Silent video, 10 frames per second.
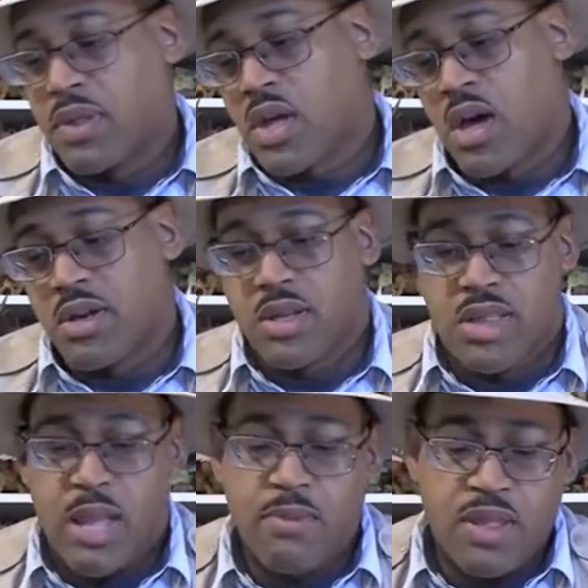it's called the
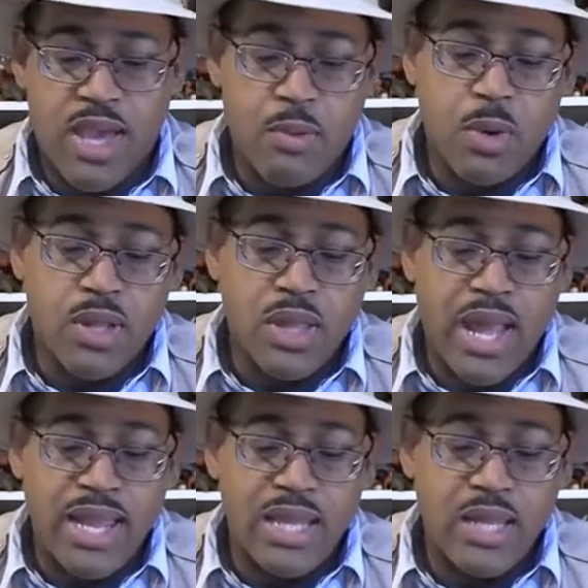name of the animal is
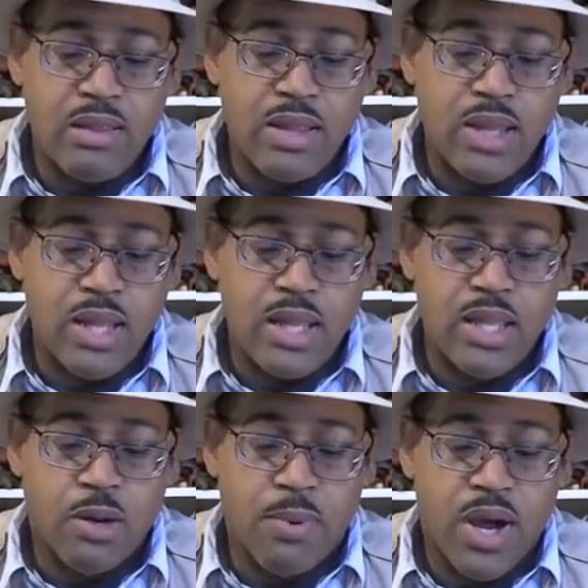Haley, the
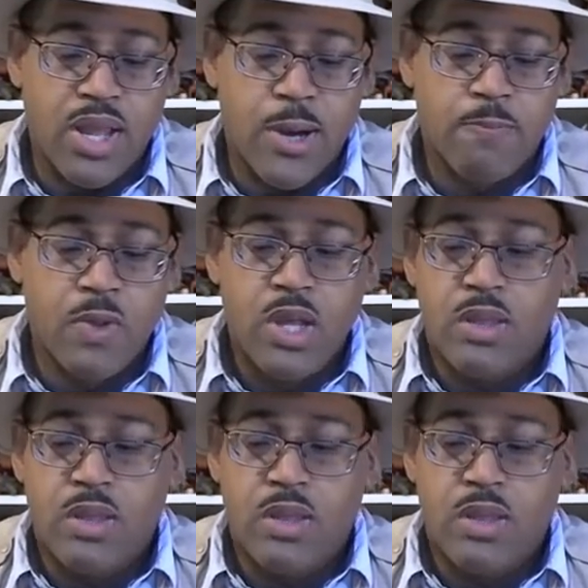Helicoprion.